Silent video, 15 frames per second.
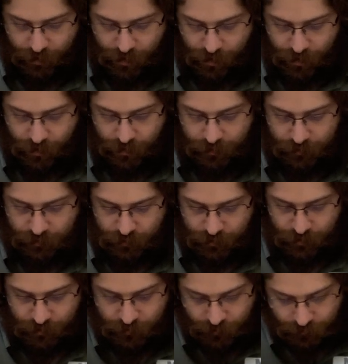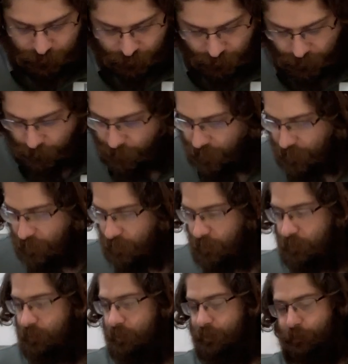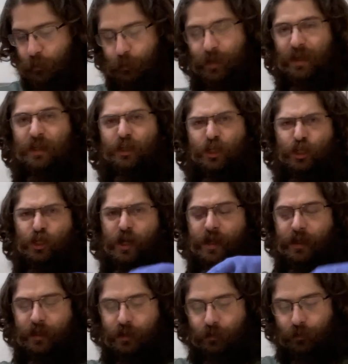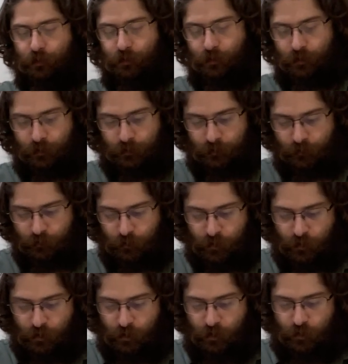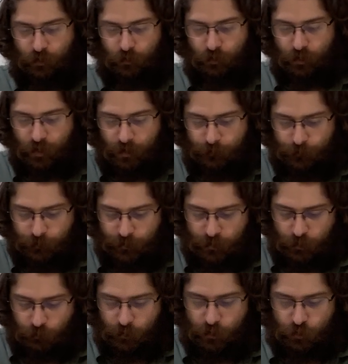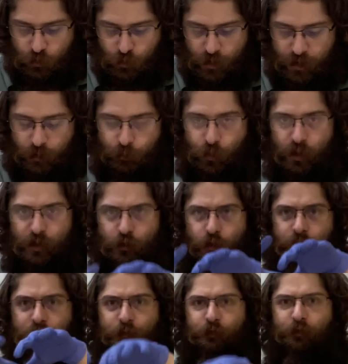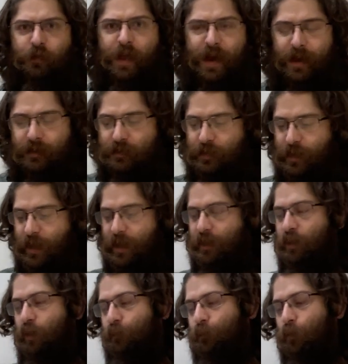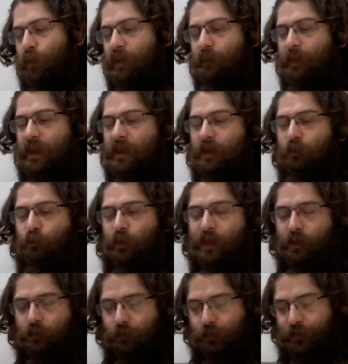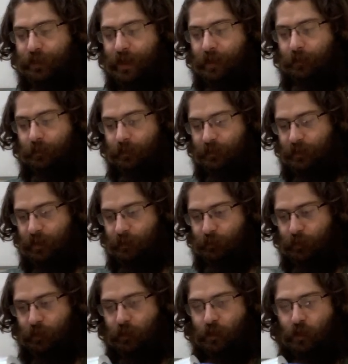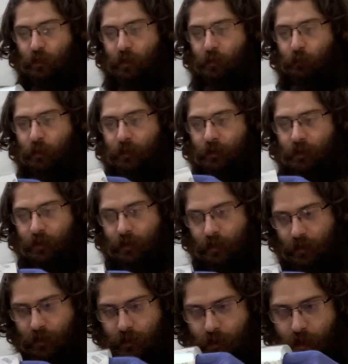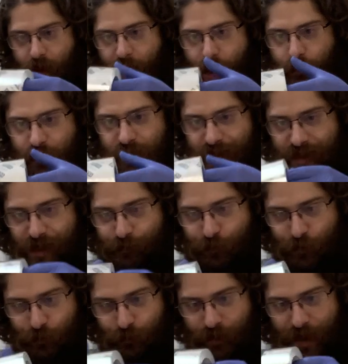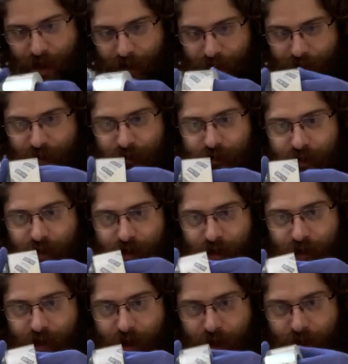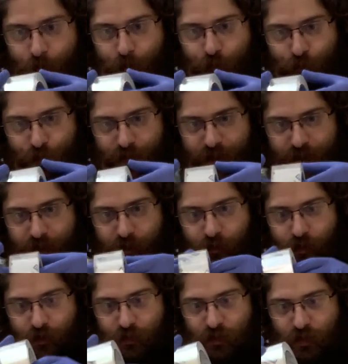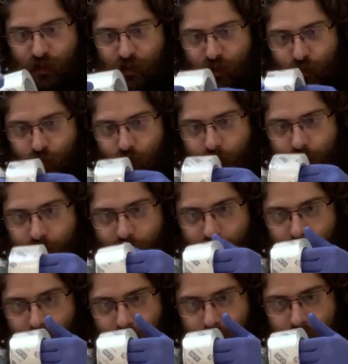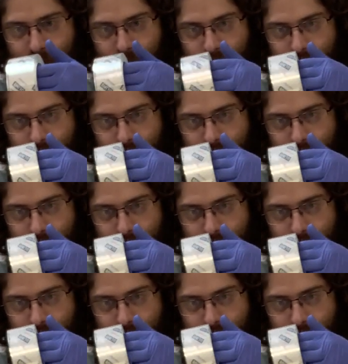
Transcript: And it's also going to make it a little bit shinier. You're definitely going to want to try to put it on flat and avoid making wrinkles out of the tape. All right, how does tape do that? It's like I completely lost the start of it again.